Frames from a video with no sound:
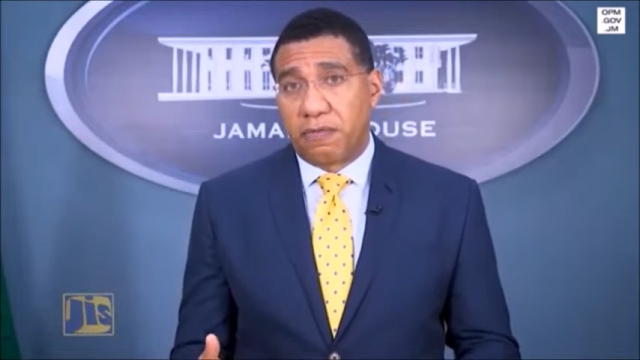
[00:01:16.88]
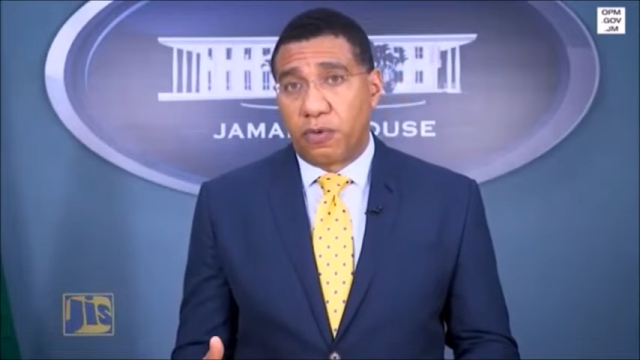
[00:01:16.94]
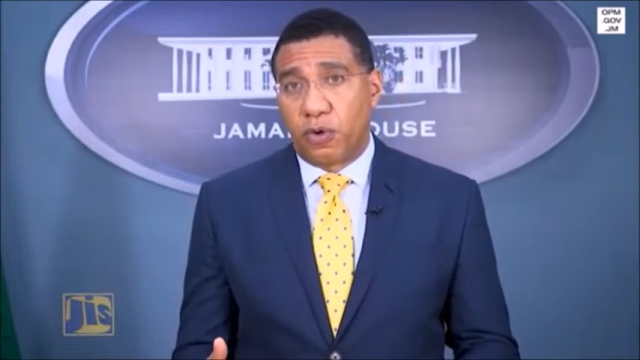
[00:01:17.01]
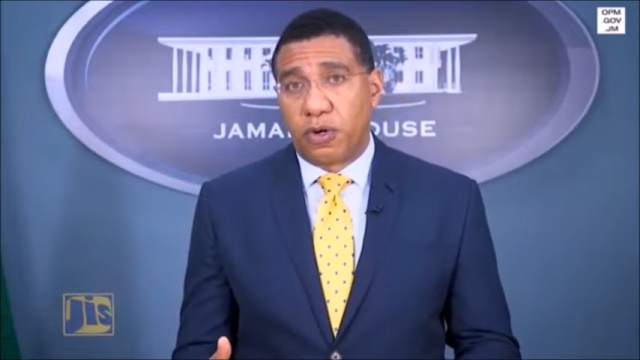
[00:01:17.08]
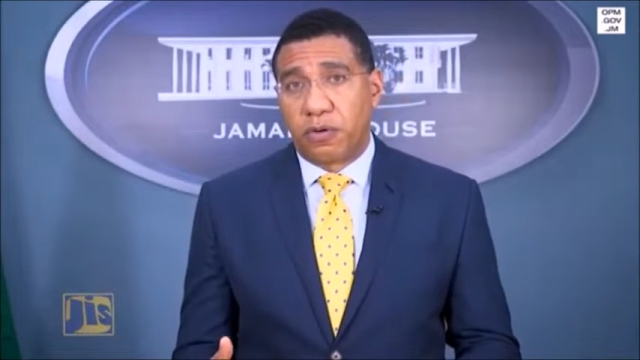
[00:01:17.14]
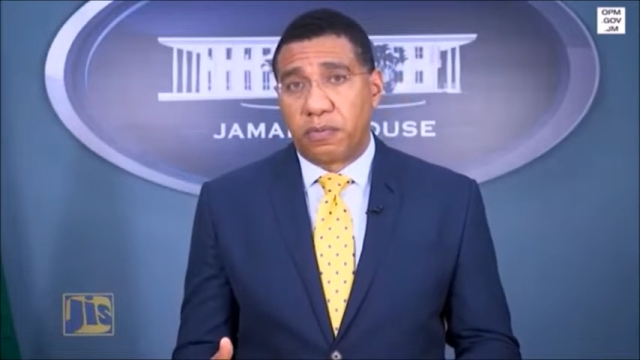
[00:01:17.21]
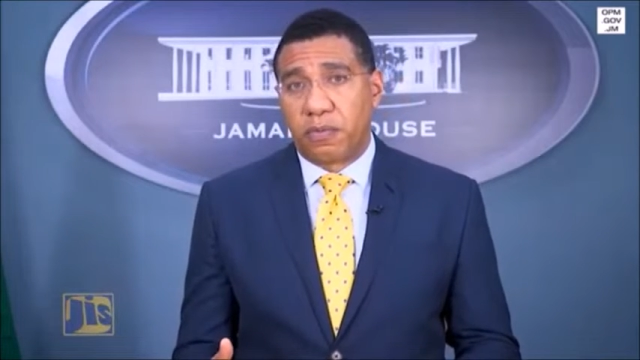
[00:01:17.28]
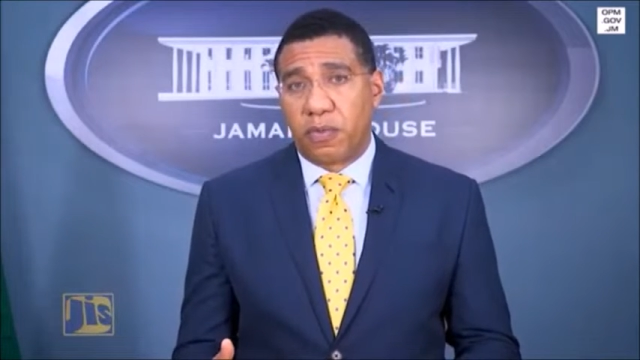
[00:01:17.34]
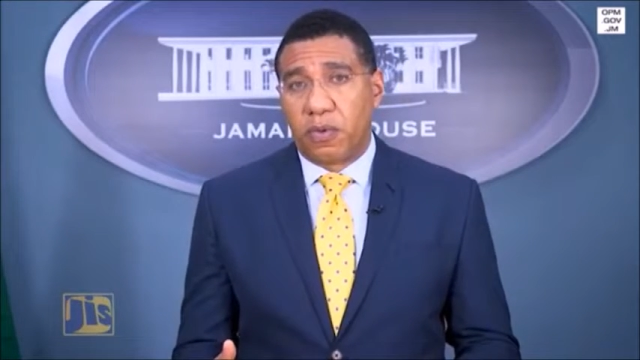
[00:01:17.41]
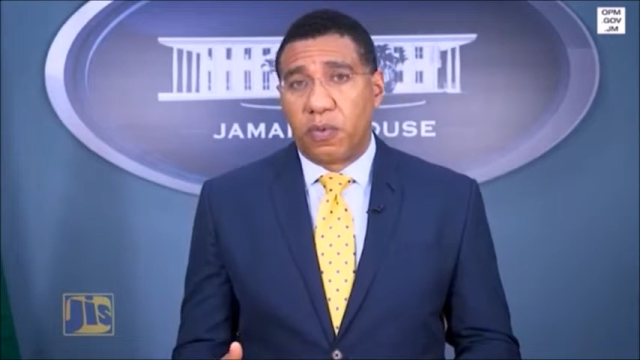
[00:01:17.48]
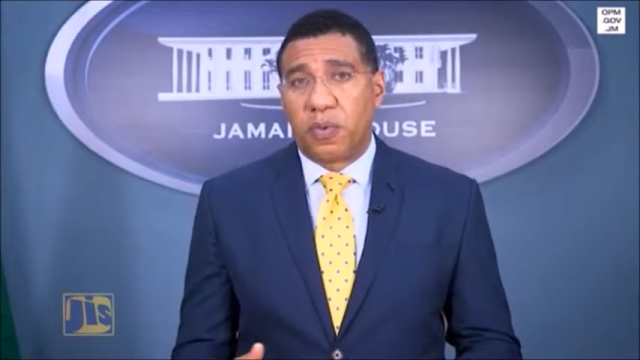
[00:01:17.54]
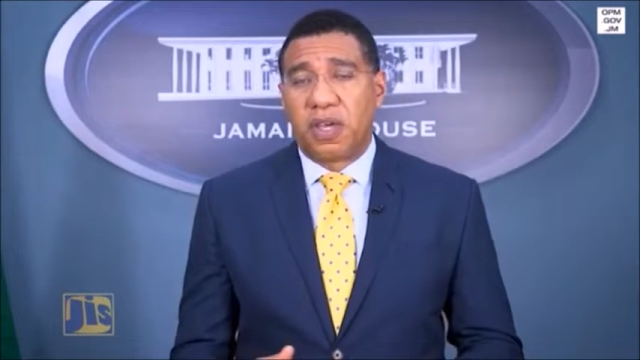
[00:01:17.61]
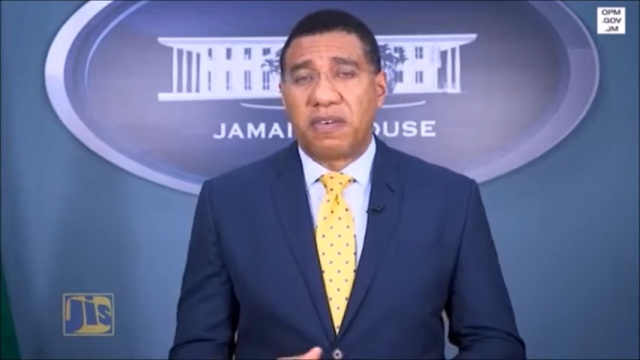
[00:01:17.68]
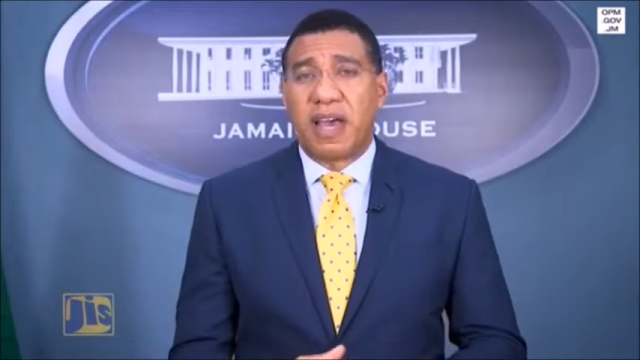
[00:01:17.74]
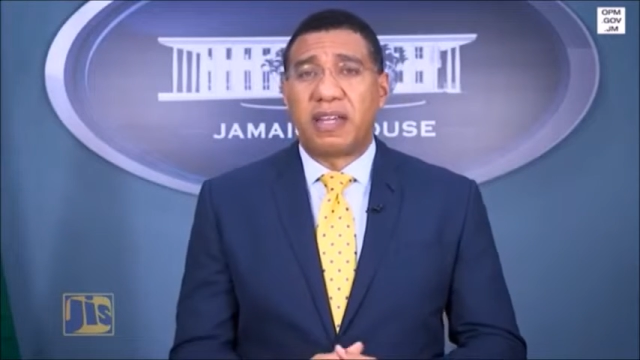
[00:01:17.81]
We do not
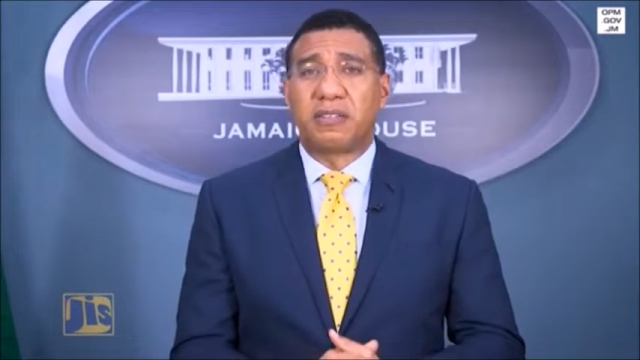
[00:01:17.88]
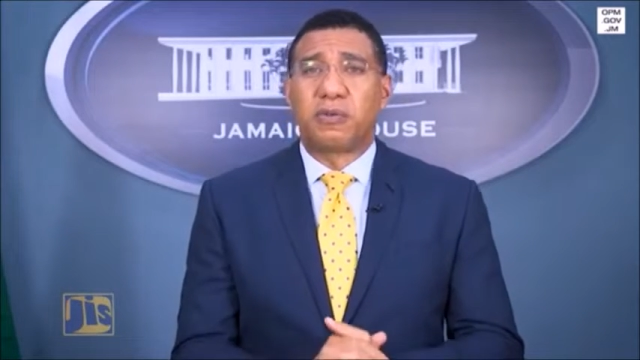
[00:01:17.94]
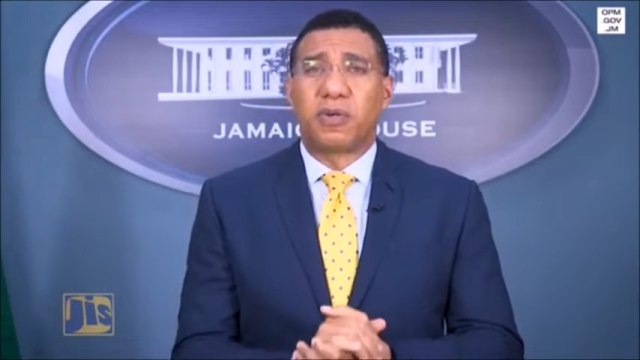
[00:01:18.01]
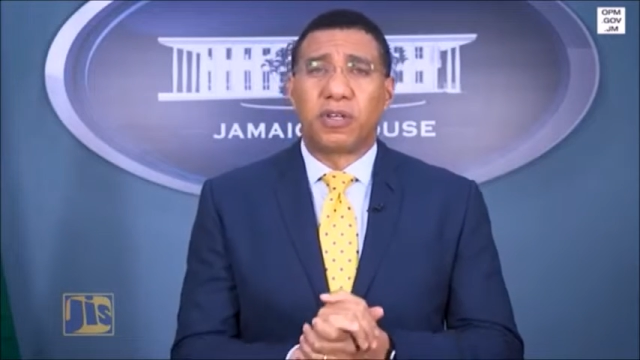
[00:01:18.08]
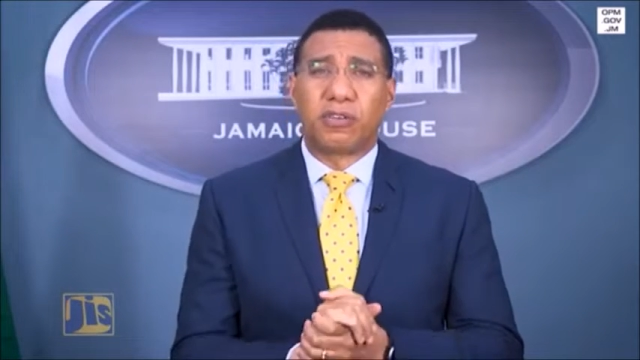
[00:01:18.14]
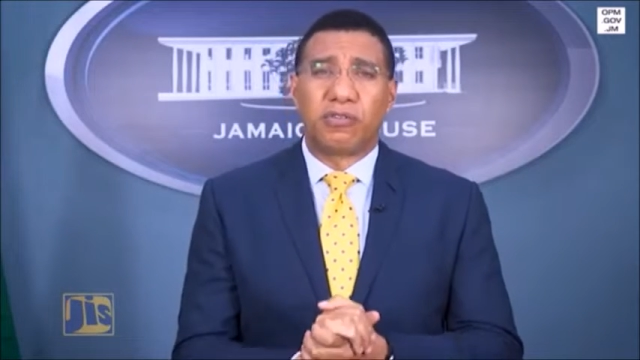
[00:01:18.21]
want to be